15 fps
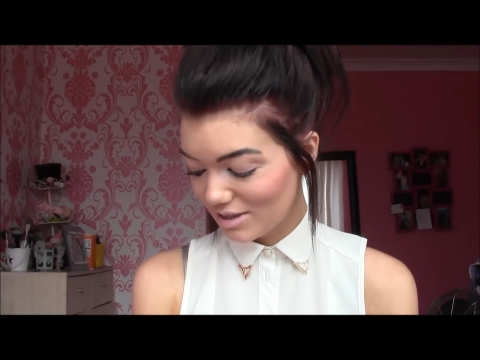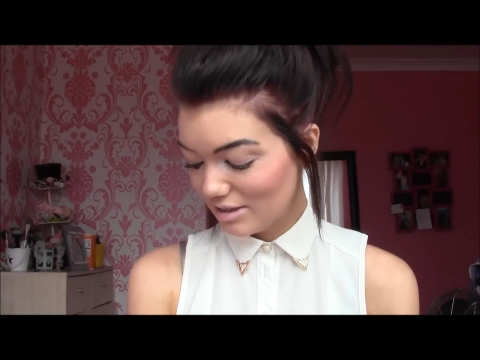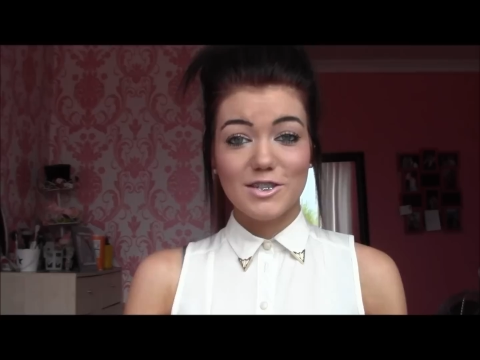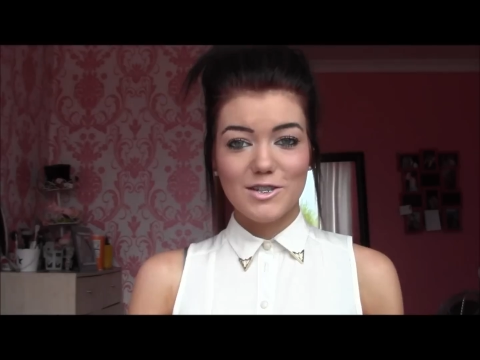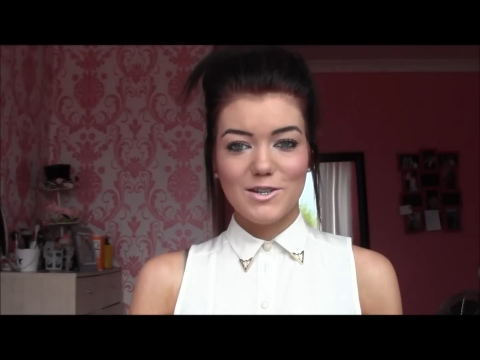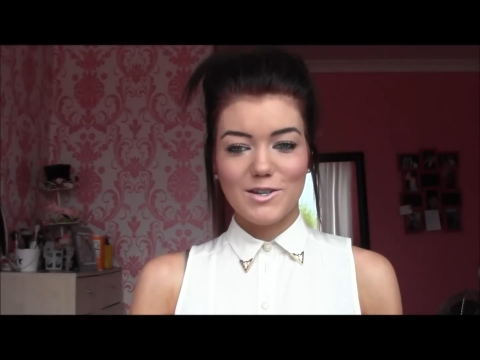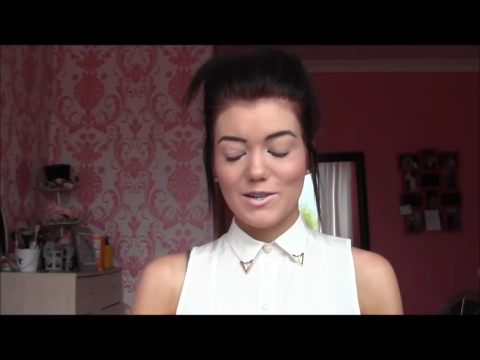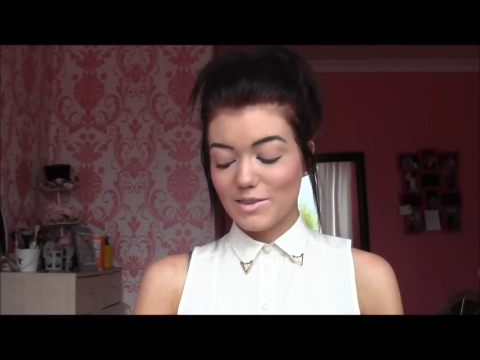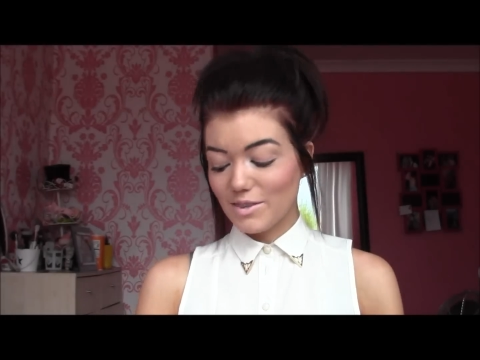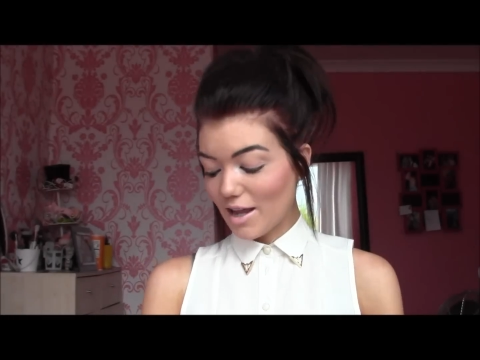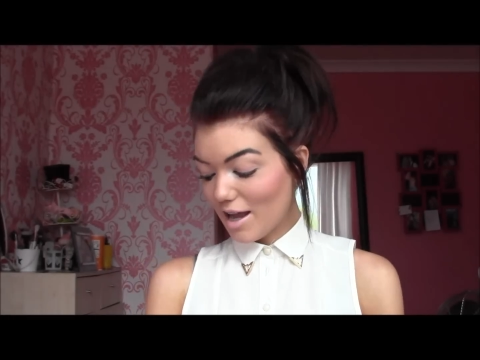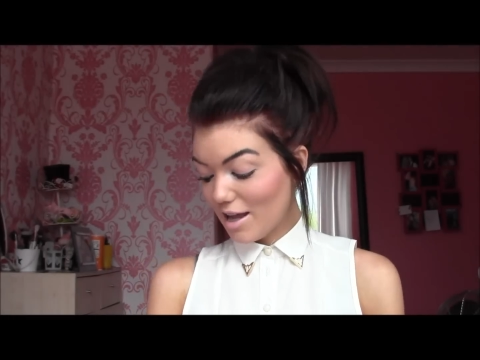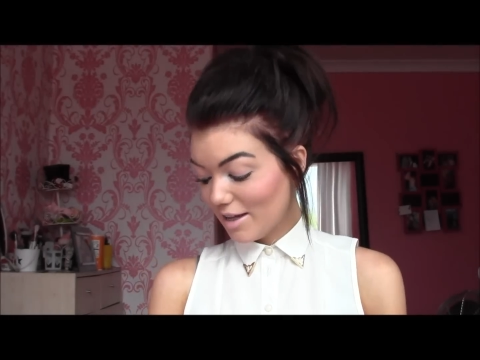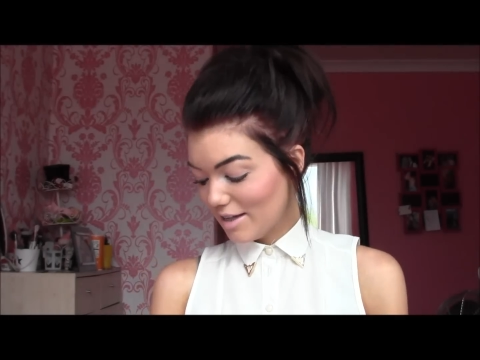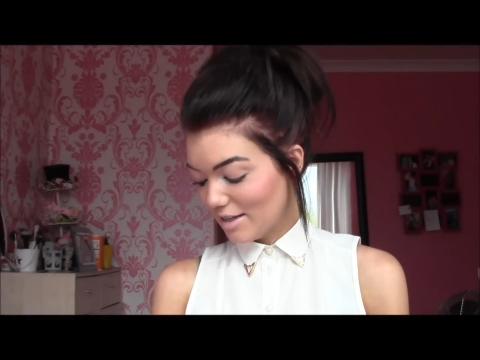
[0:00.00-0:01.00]
So
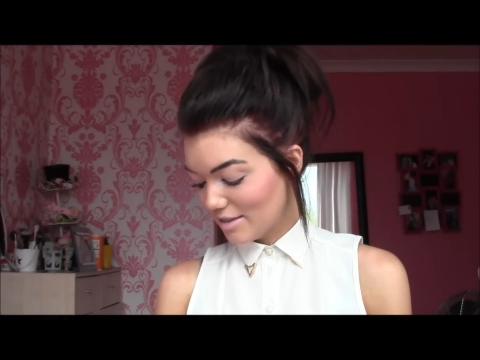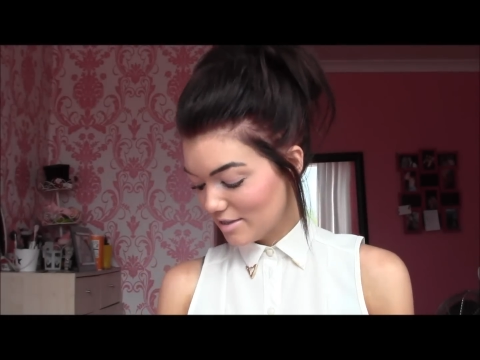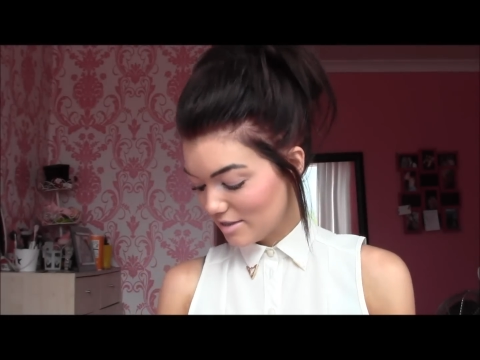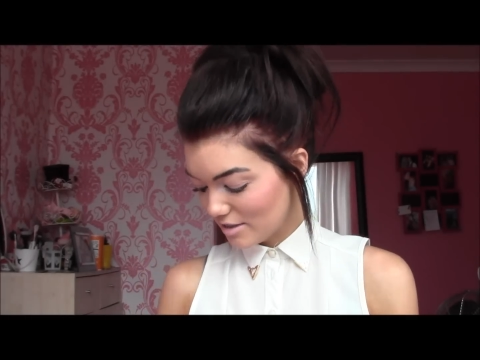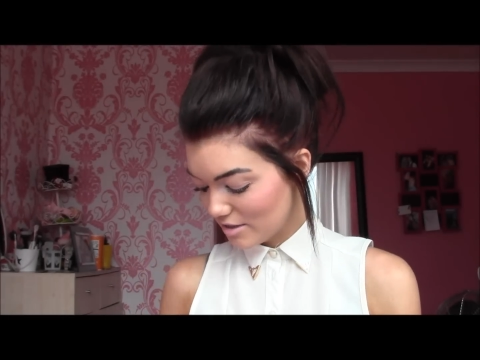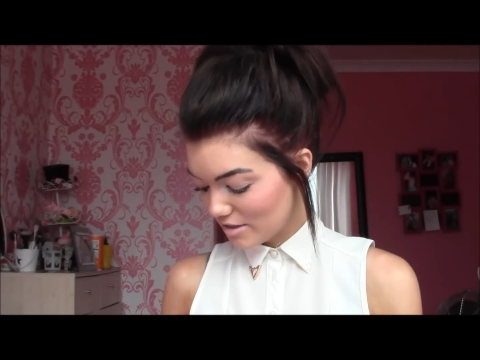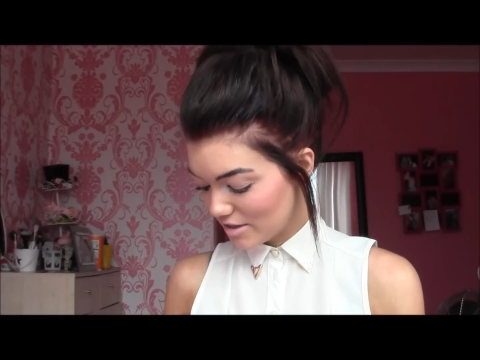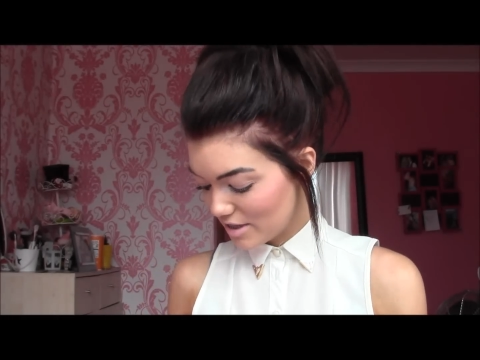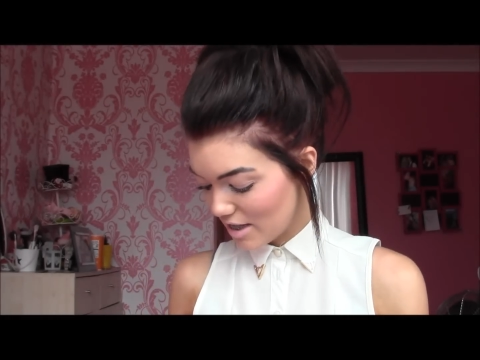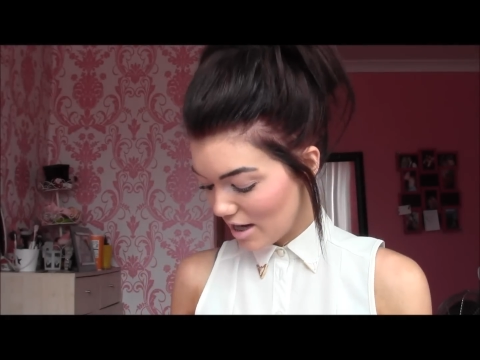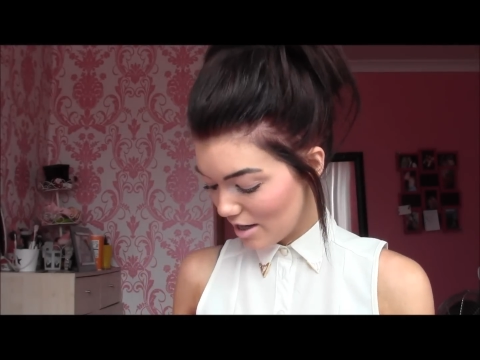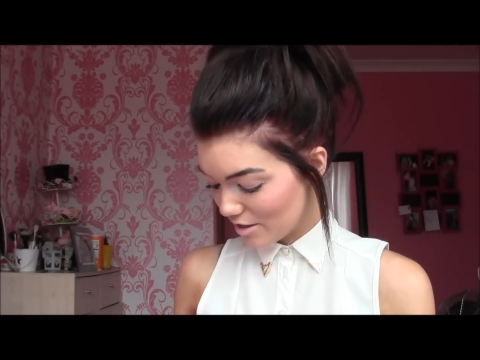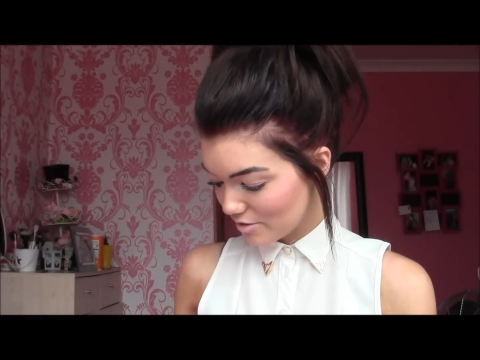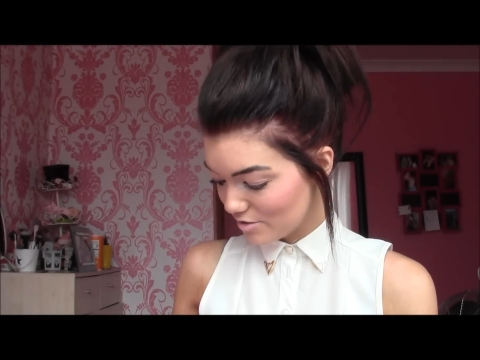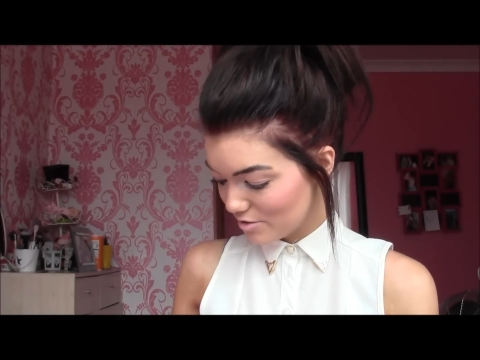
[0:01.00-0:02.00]
that is the
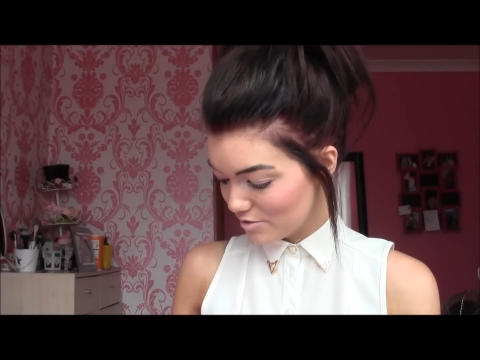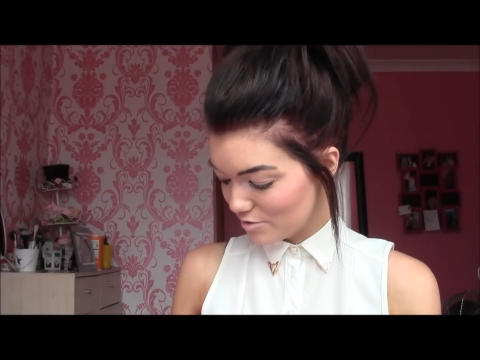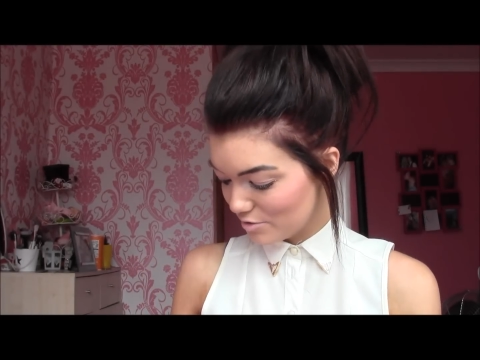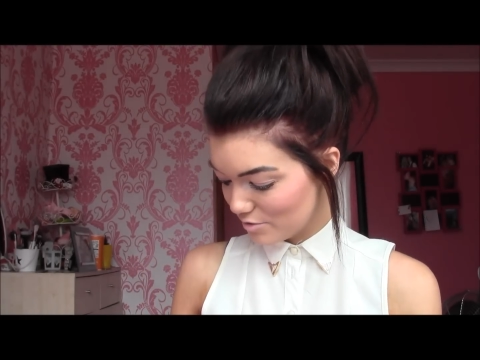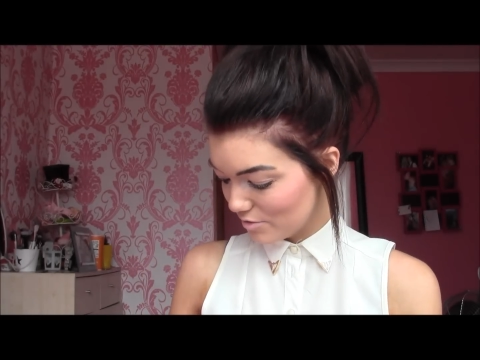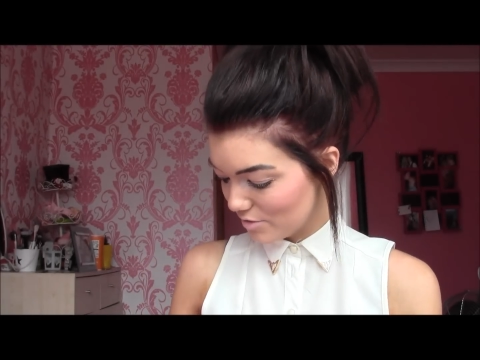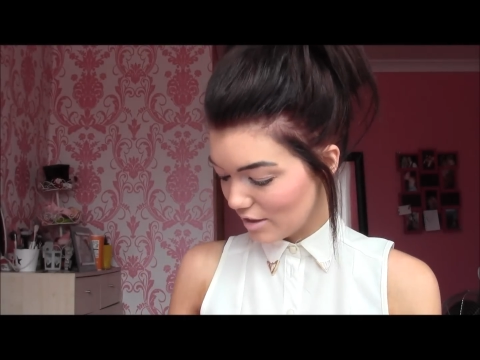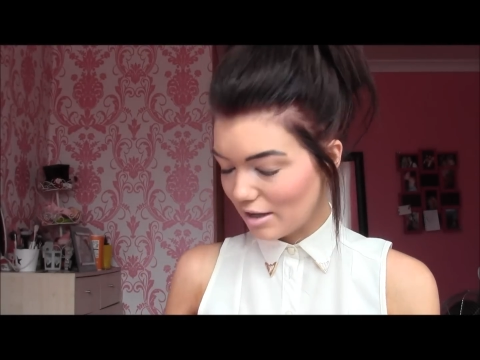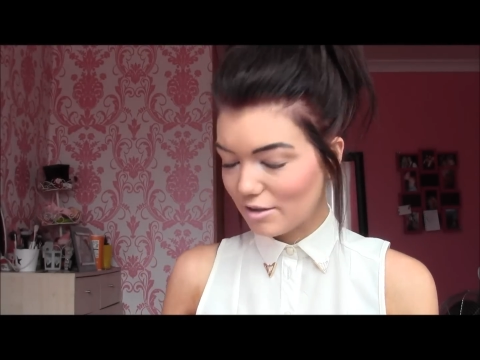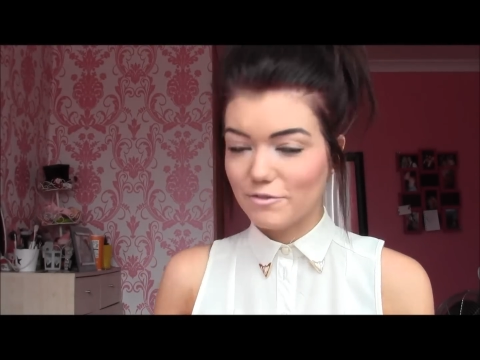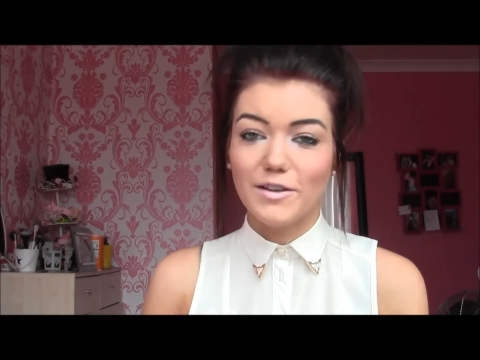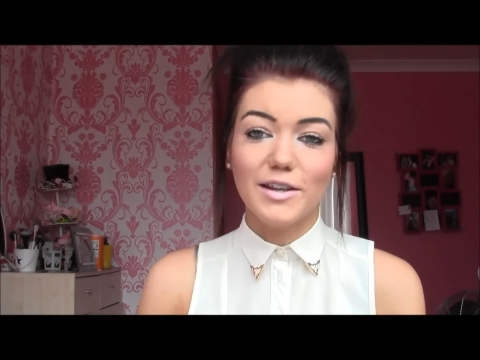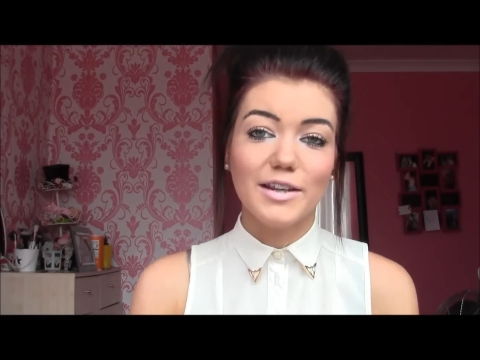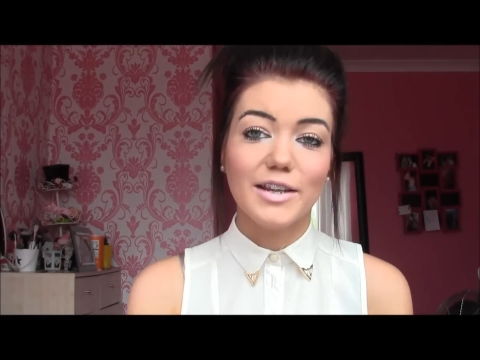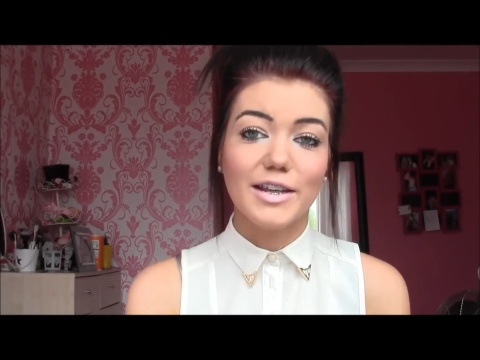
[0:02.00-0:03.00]
tag done, I
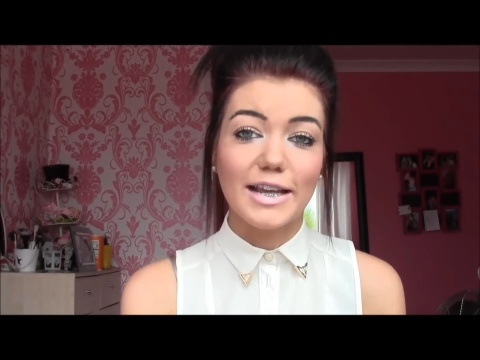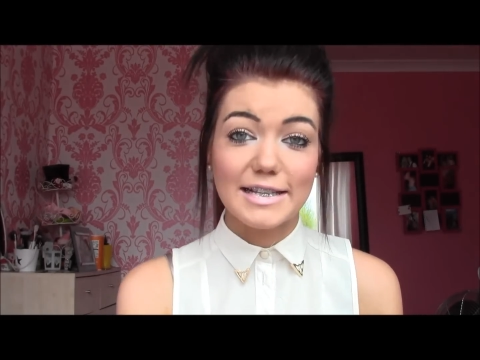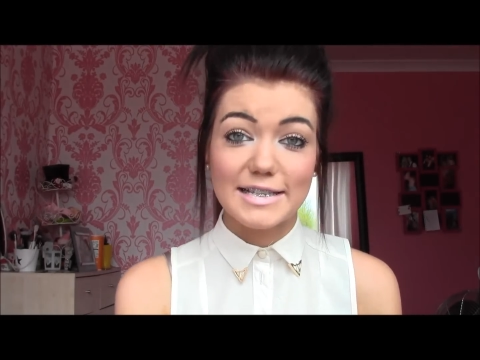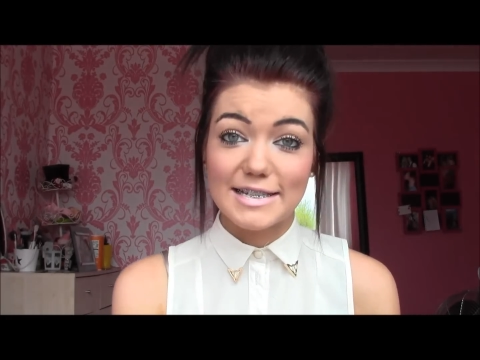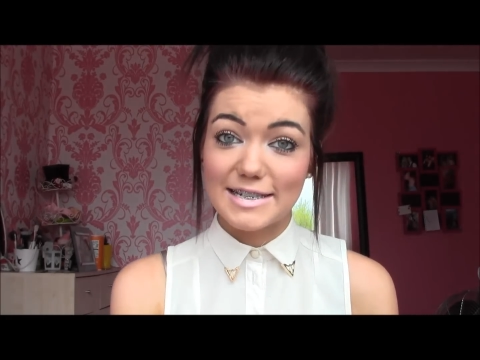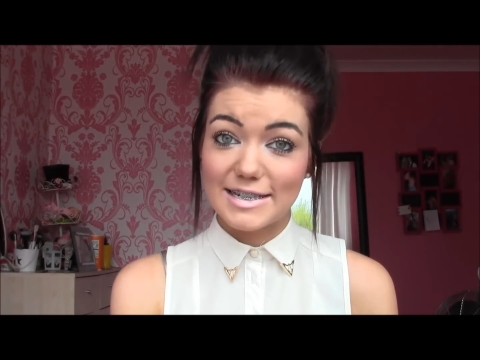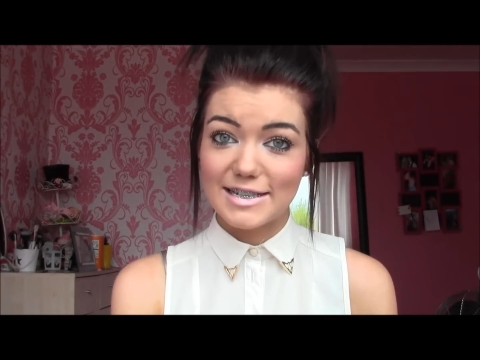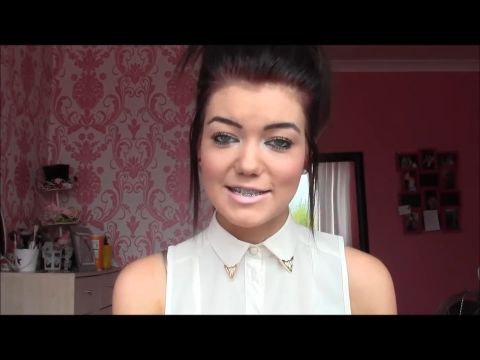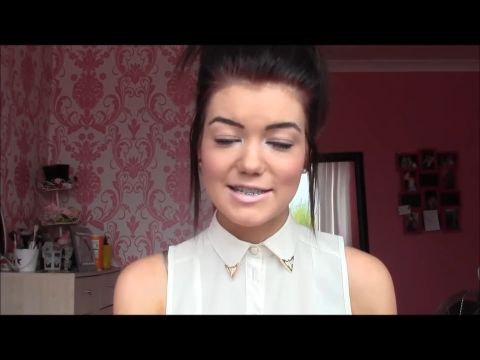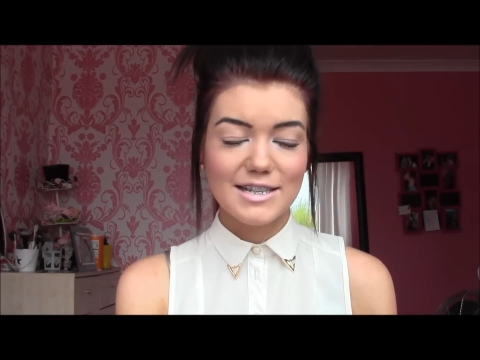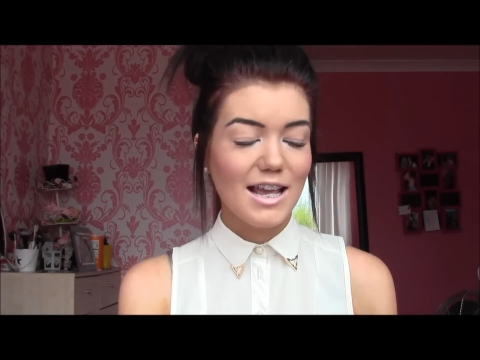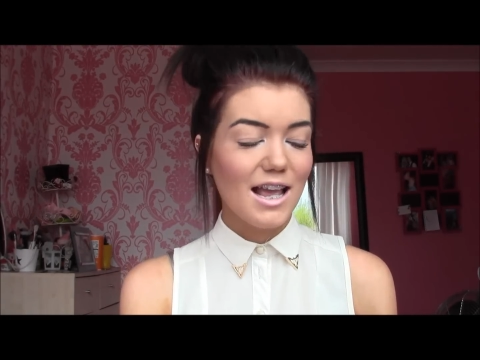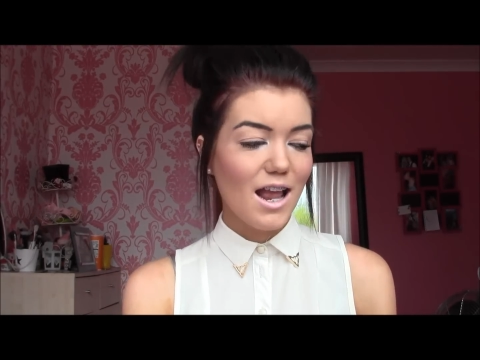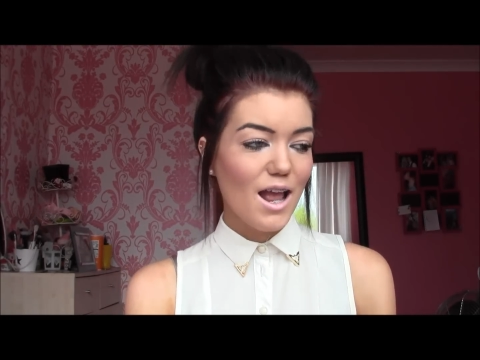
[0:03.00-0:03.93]
think. Yes, it is.